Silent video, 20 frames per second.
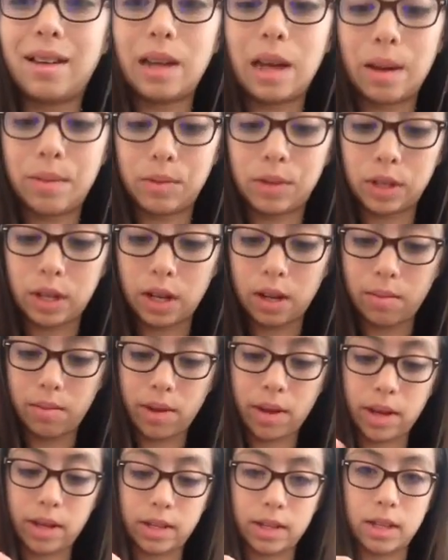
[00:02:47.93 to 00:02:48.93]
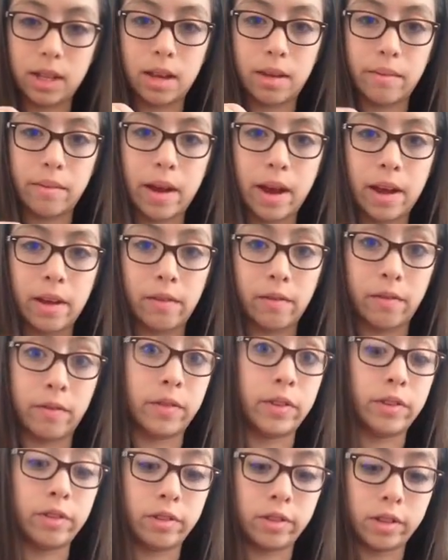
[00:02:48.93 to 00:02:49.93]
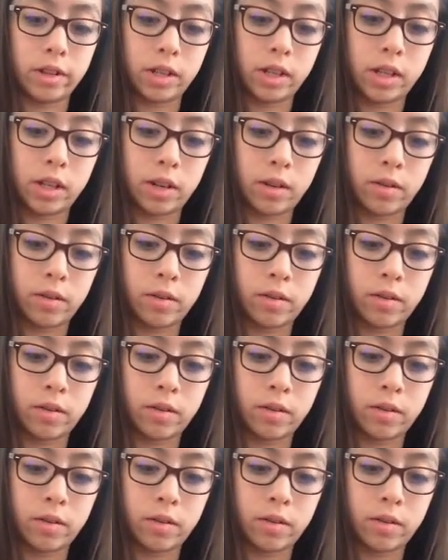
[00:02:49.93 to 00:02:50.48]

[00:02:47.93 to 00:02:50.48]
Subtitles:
I'm just gonna mix them. I've used this, so.